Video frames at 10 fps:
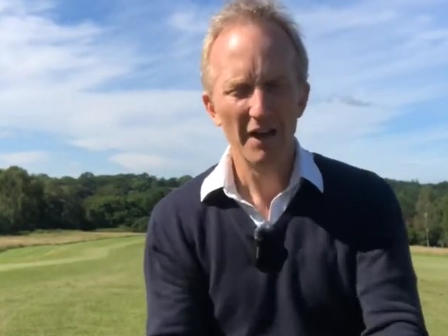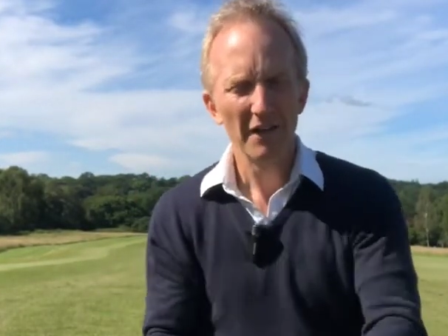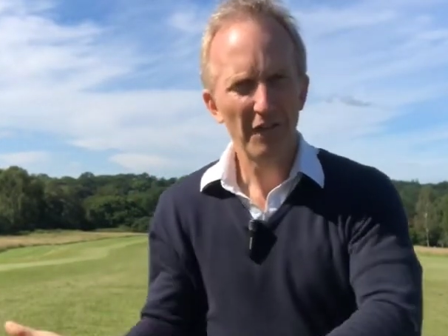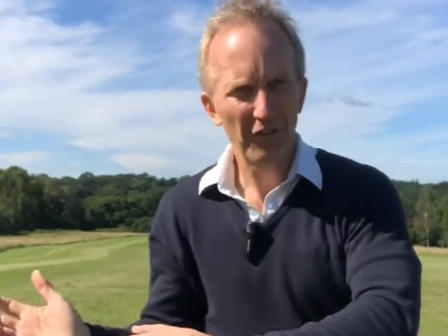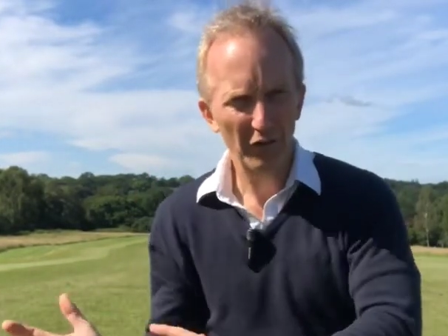
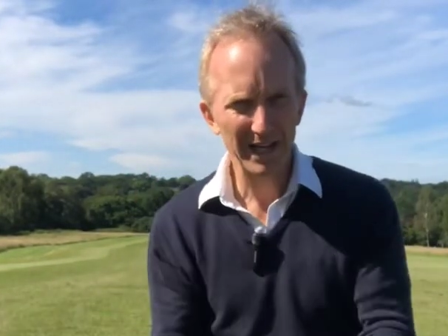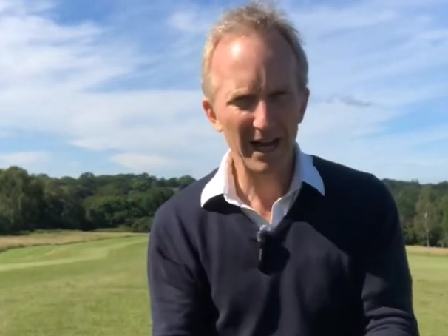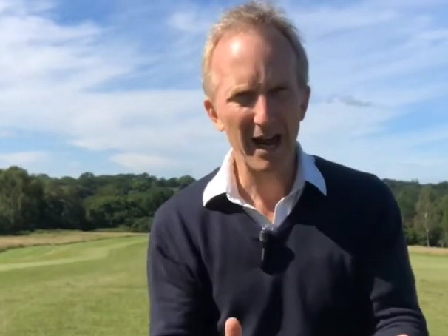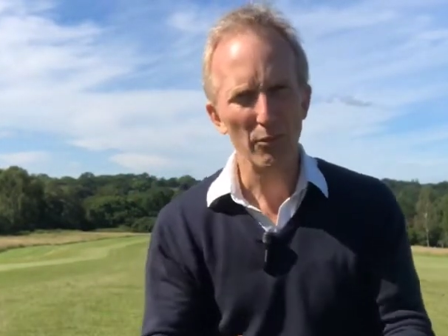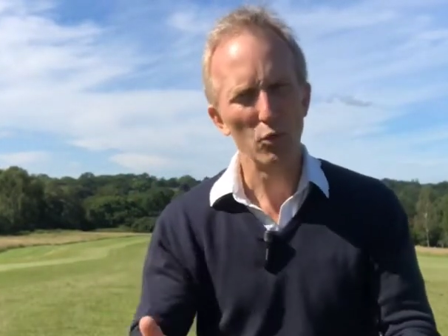Free it
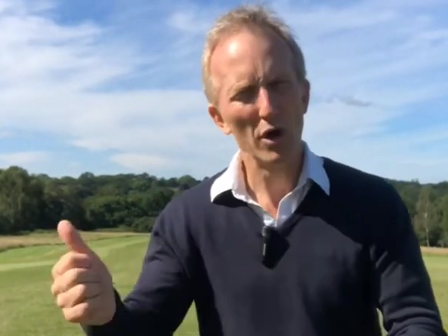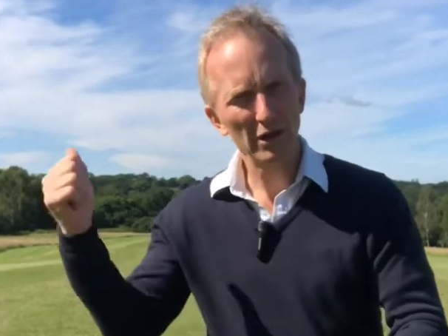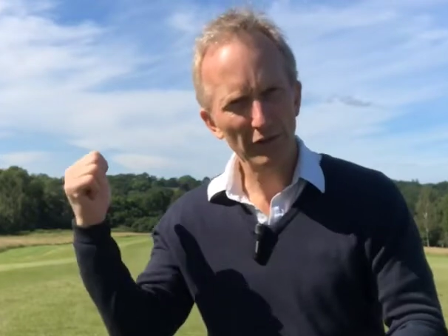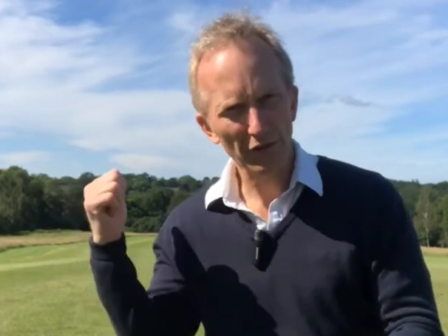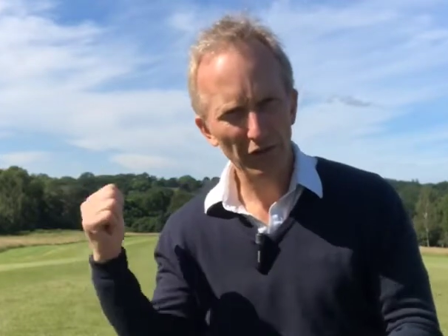up, work
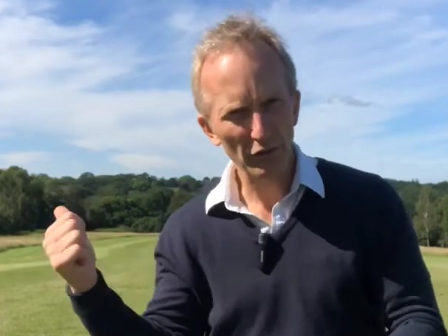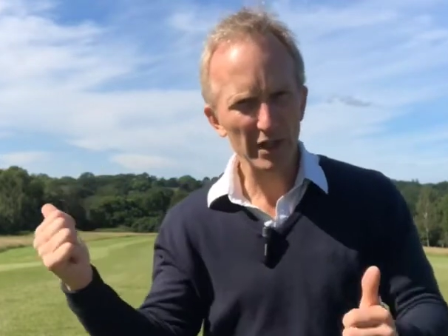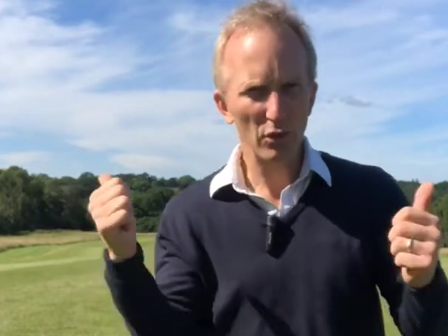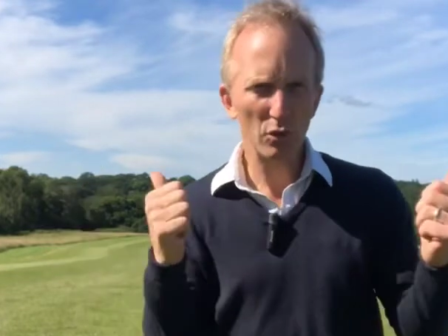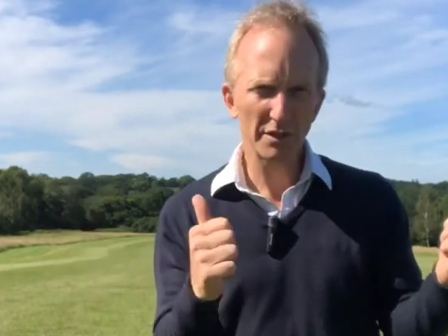on the
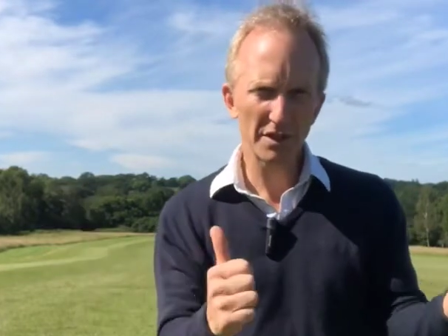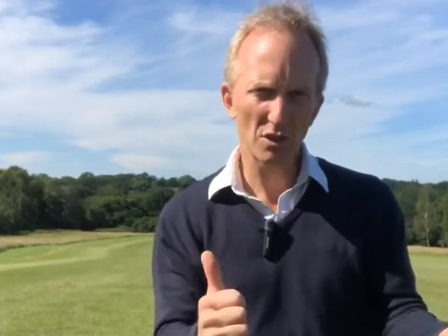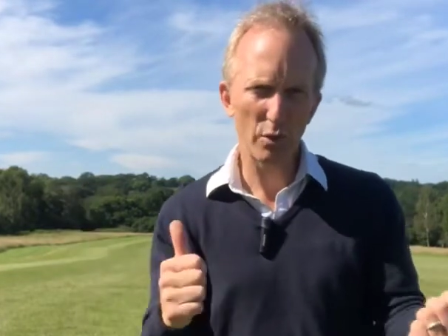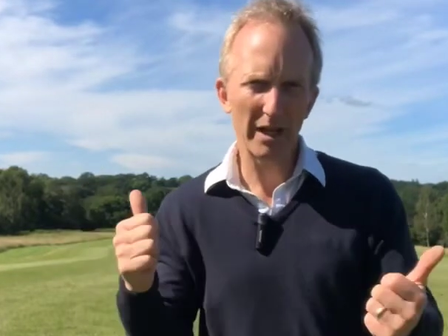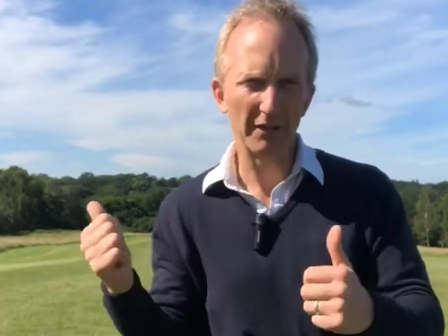three-quarter
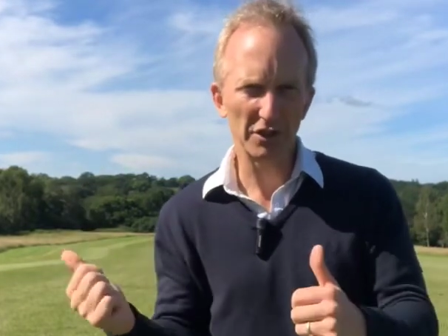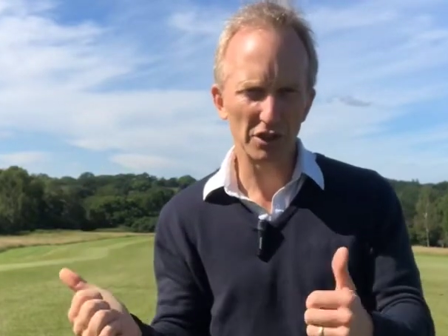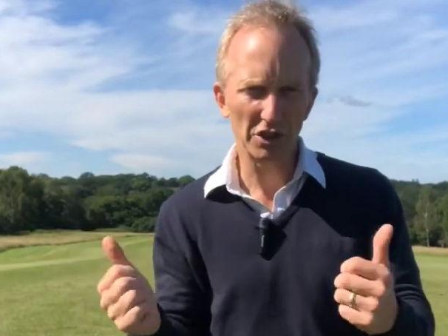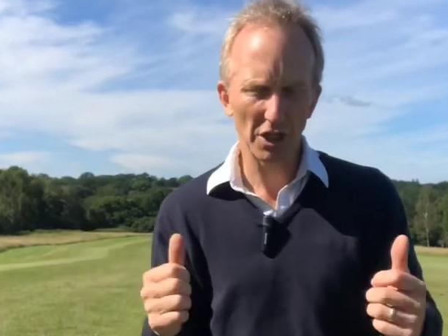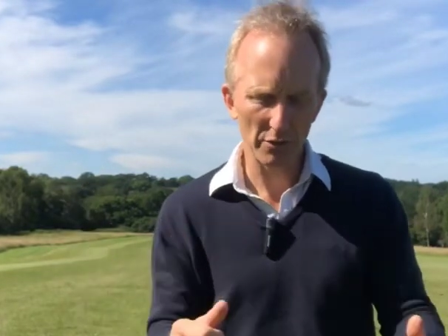swing I've
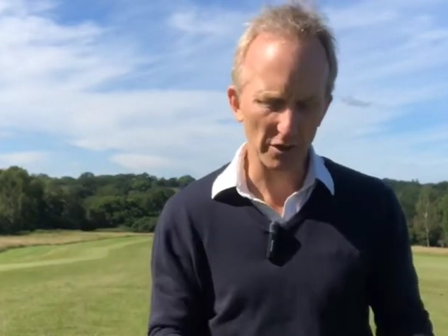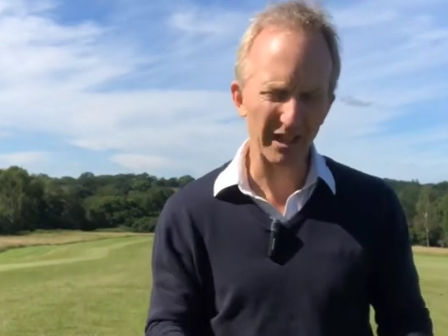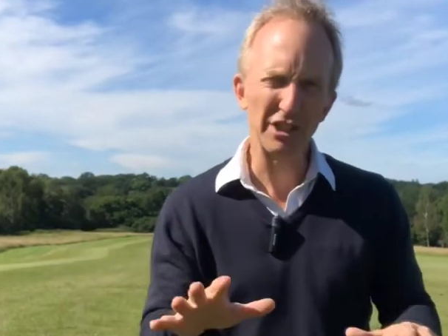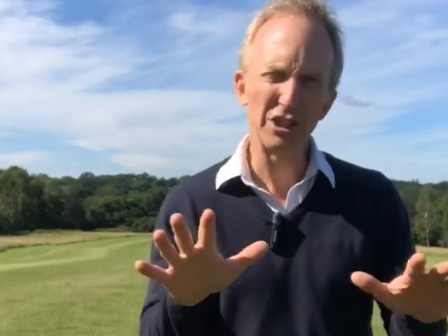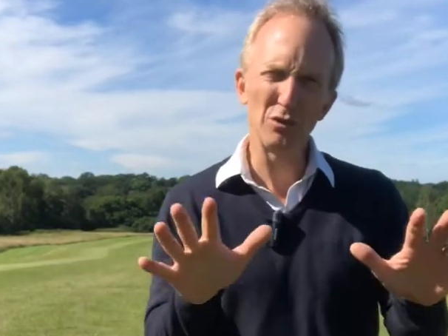just shown you,
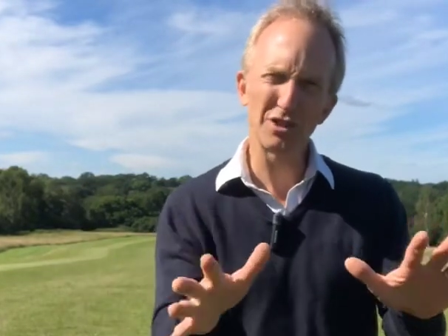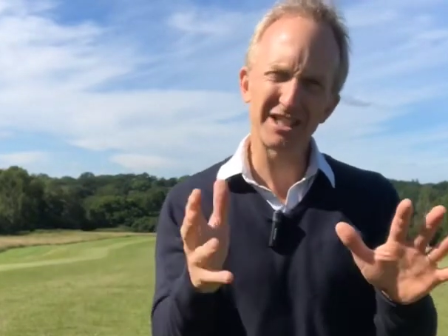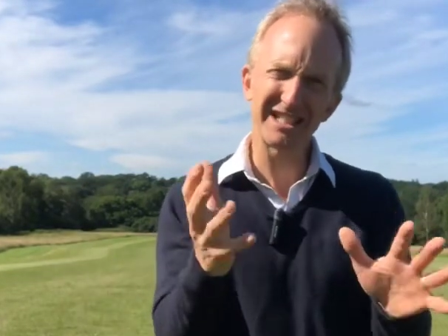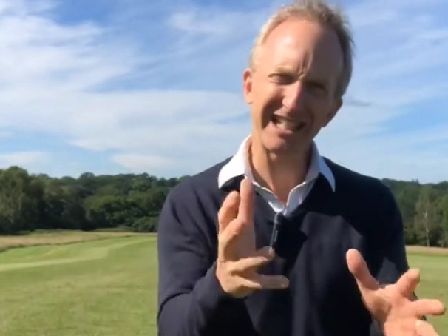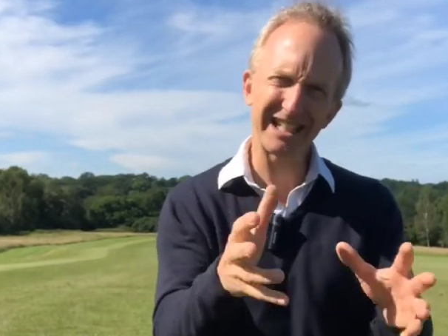and use the
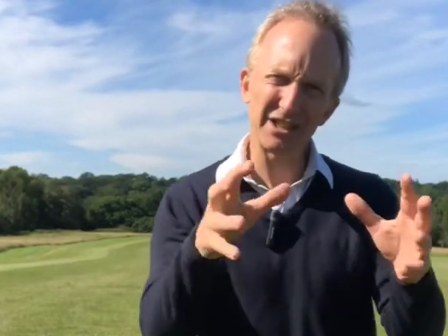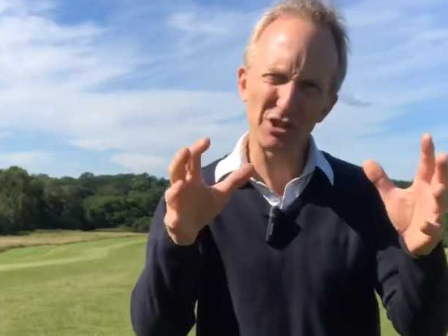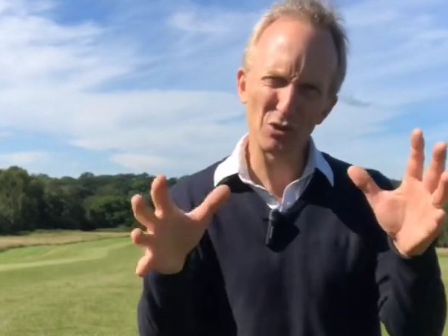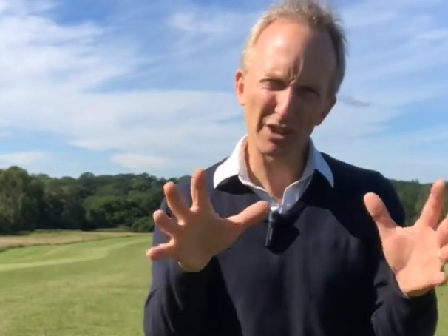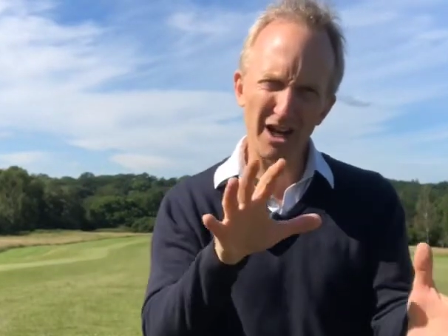stick as
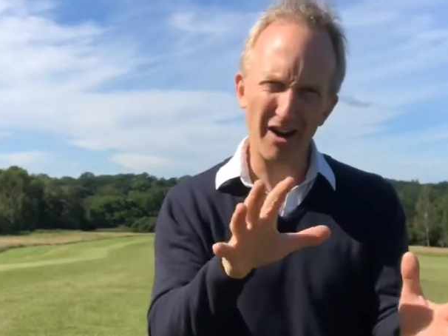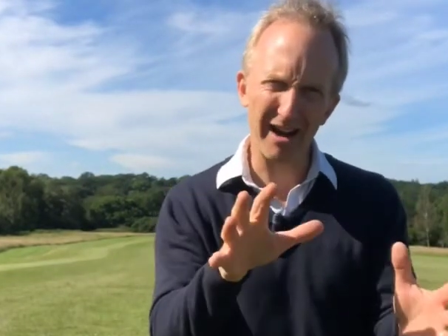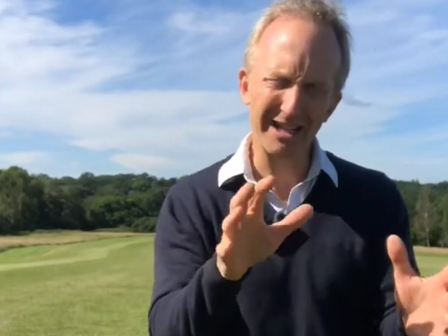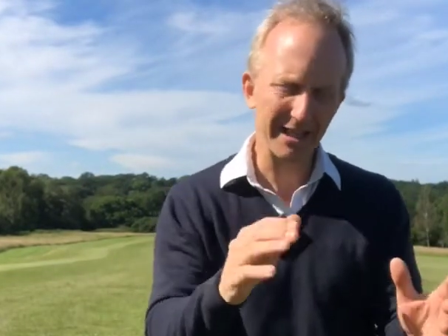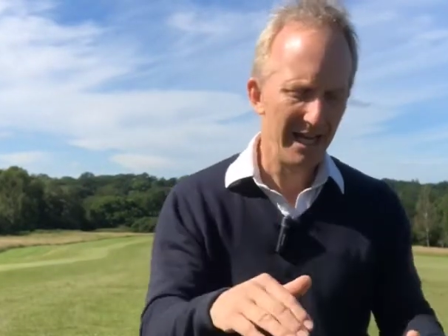your
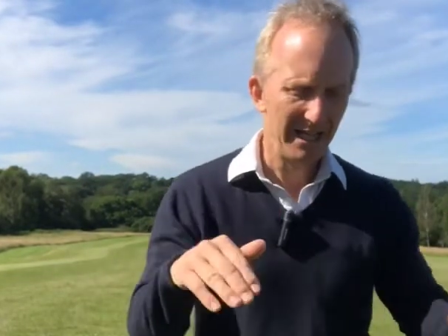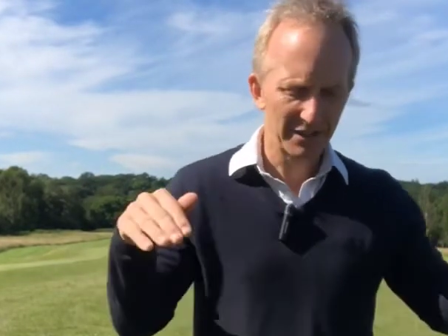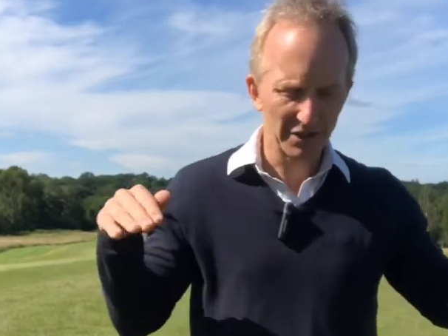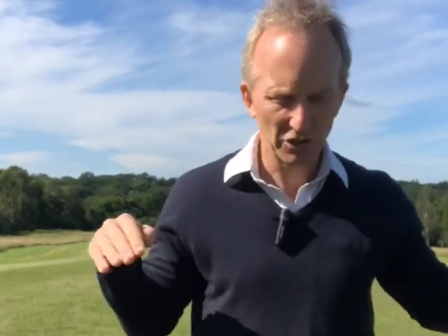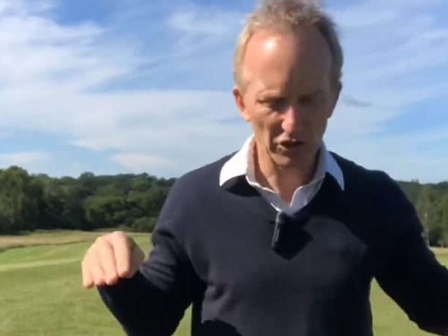guide
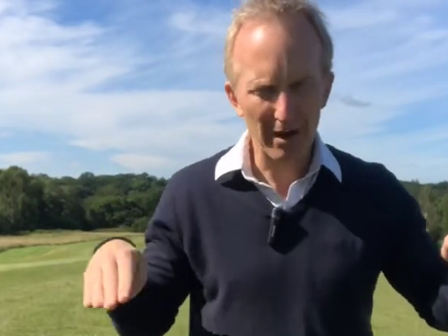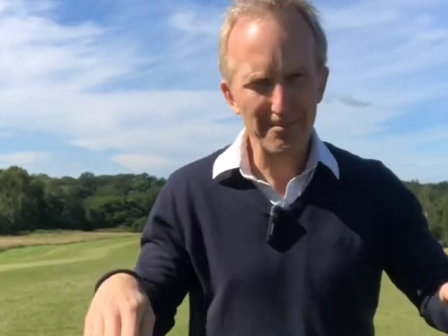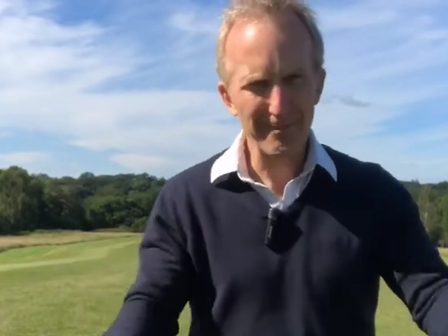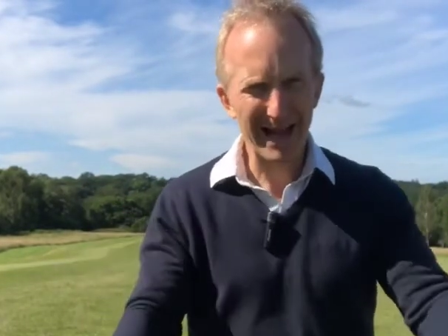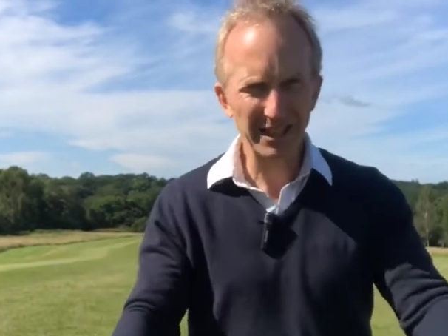just to try
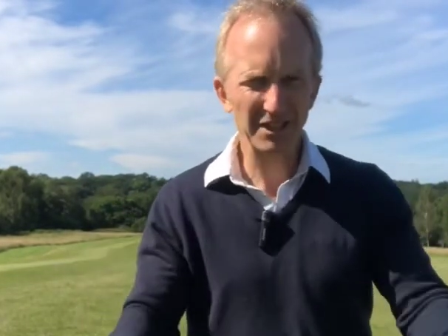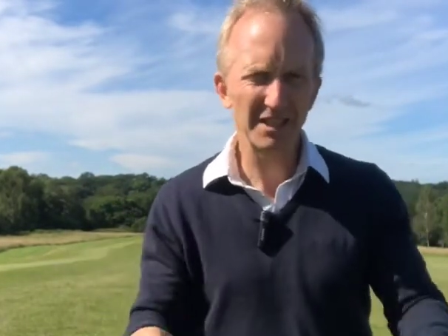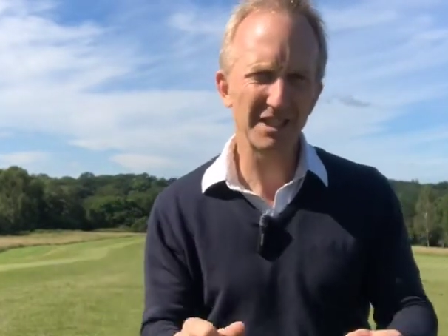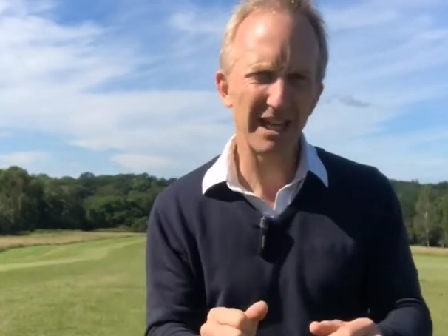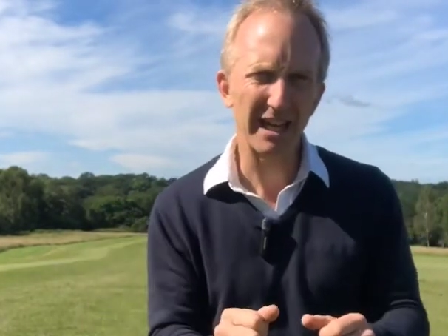and match the
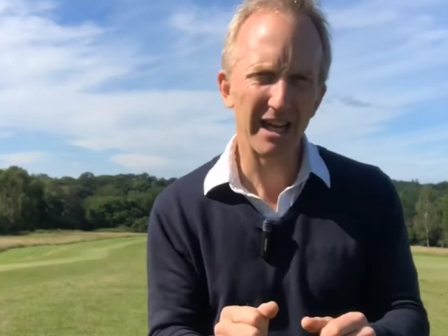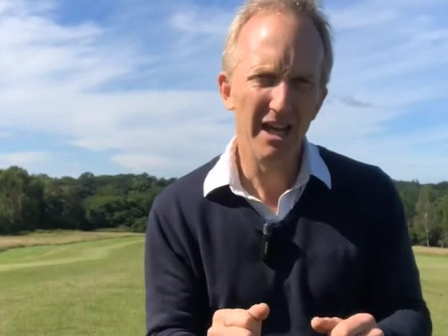stick